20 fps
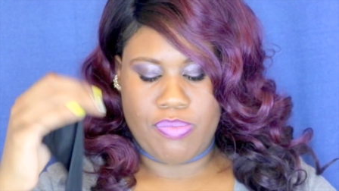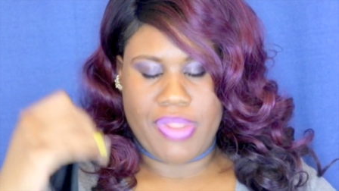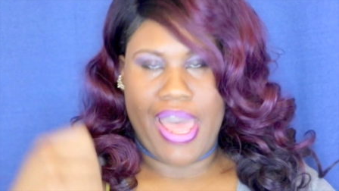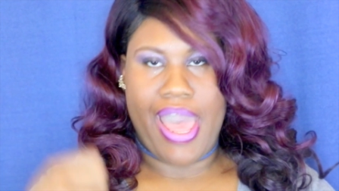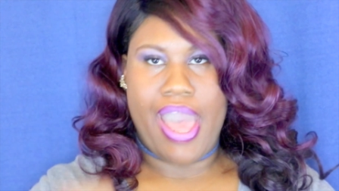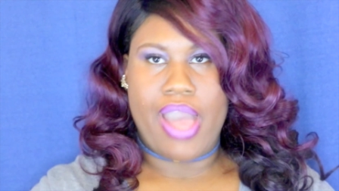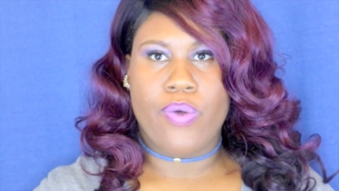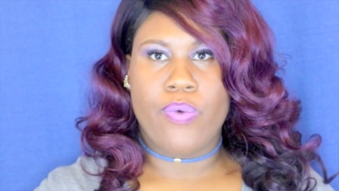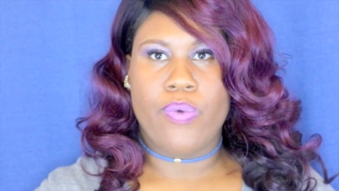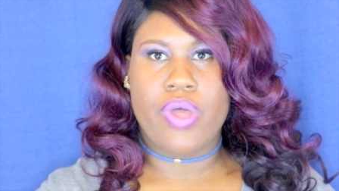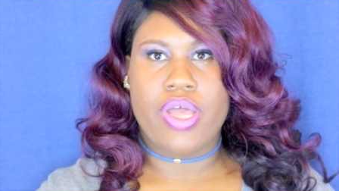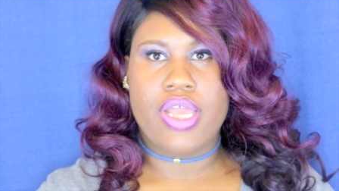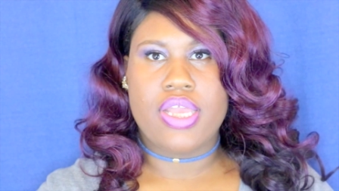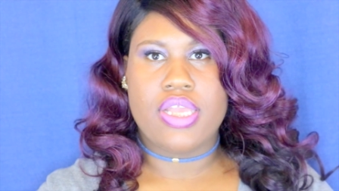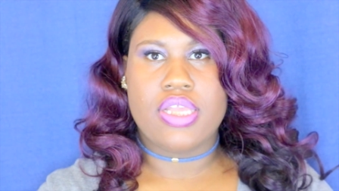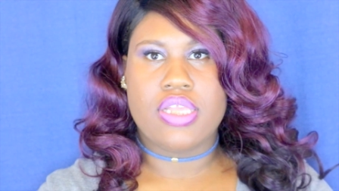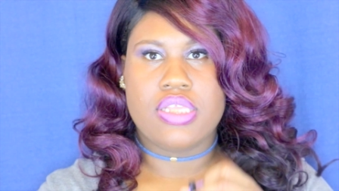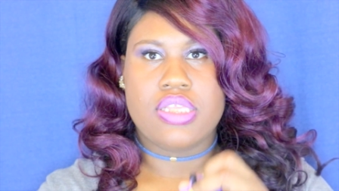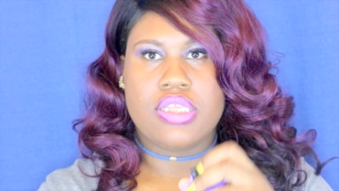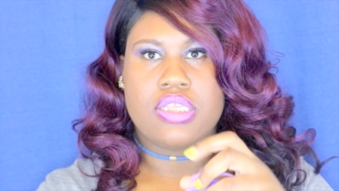black
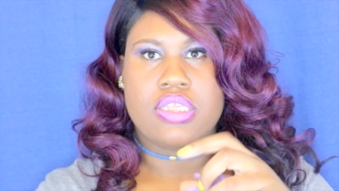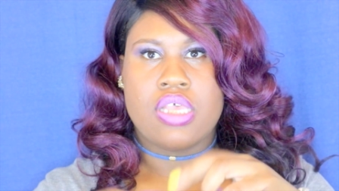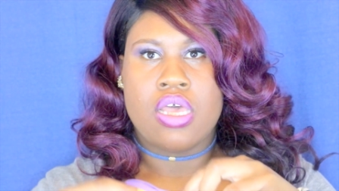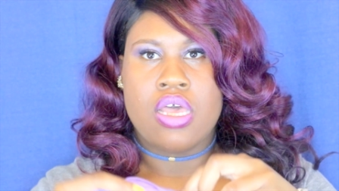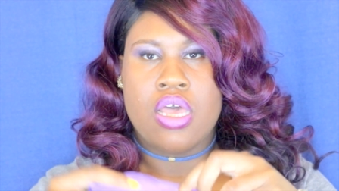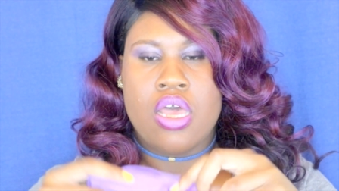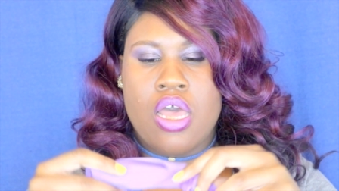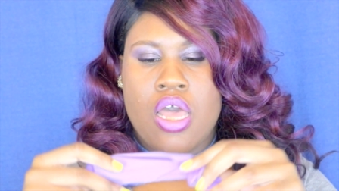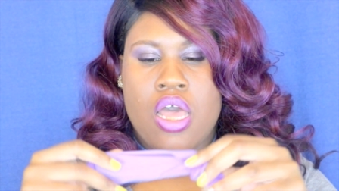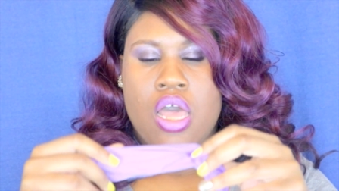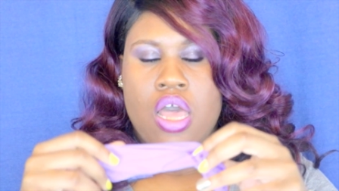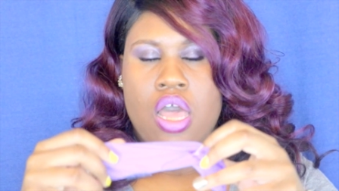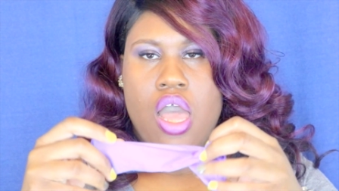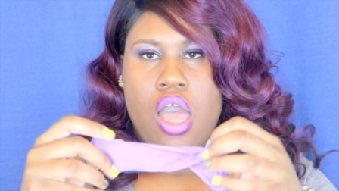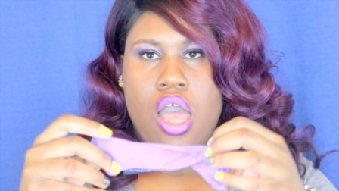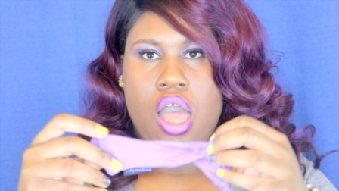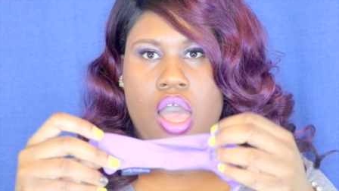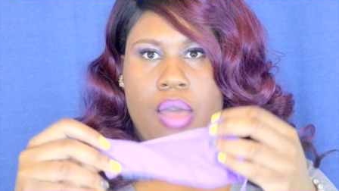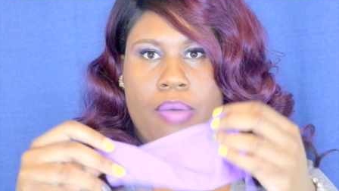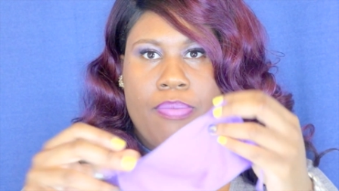ones,
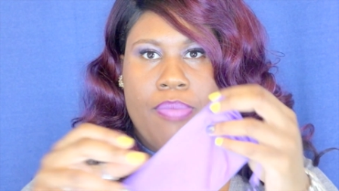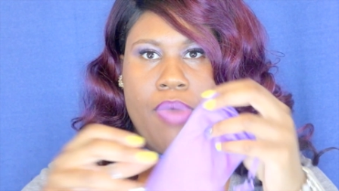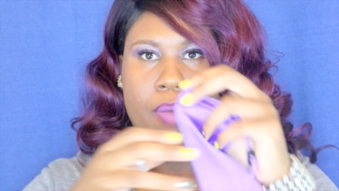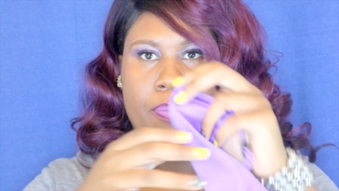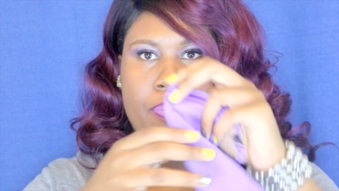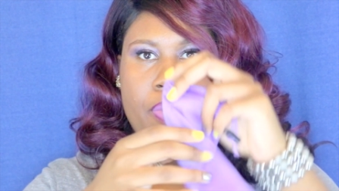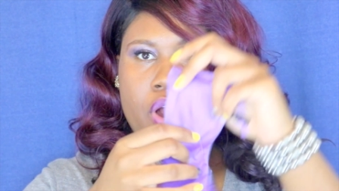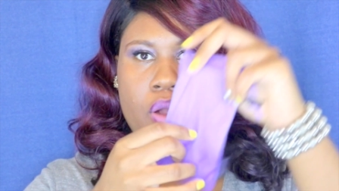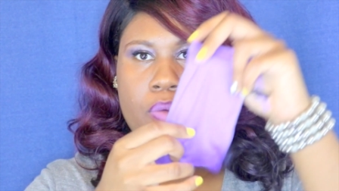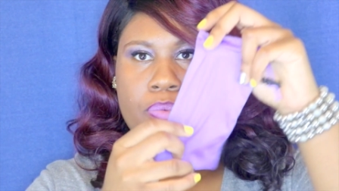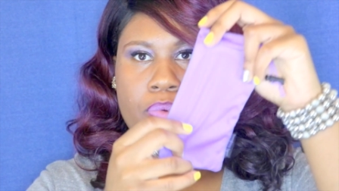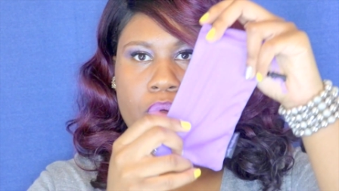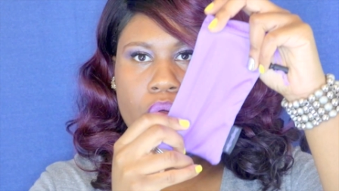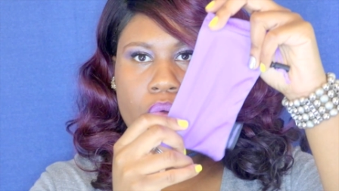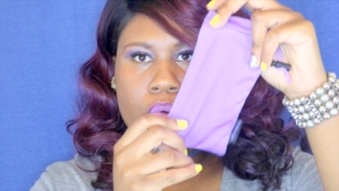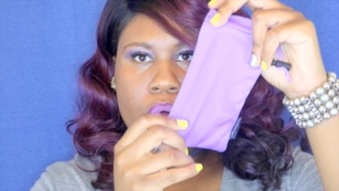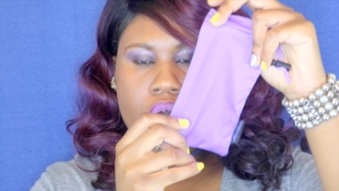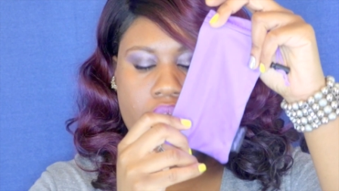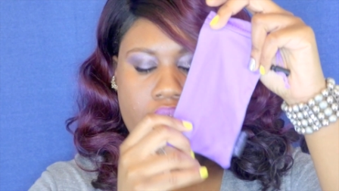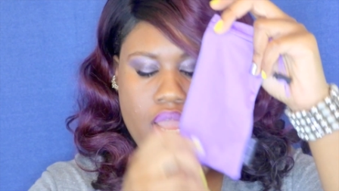um, a
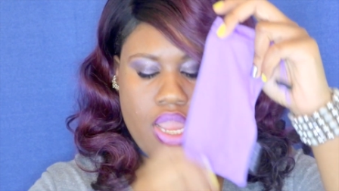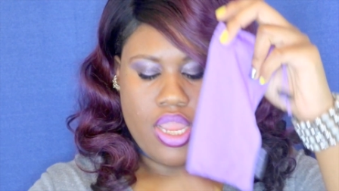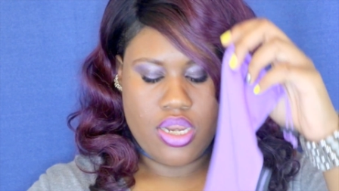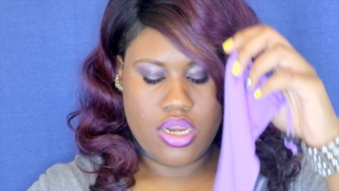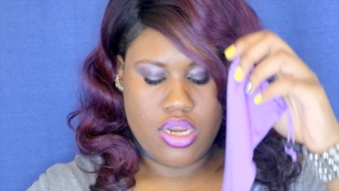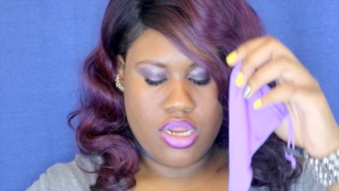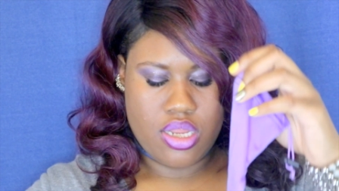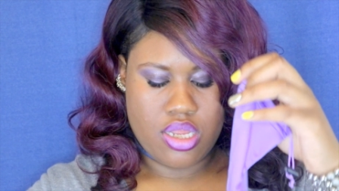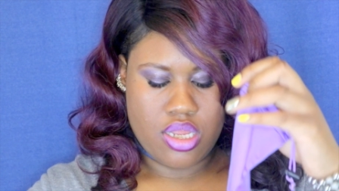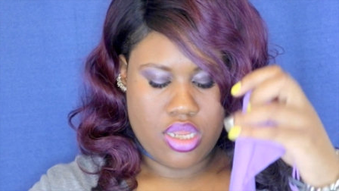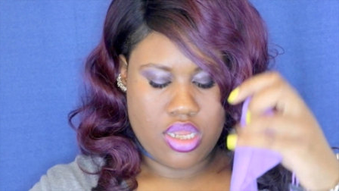purple one,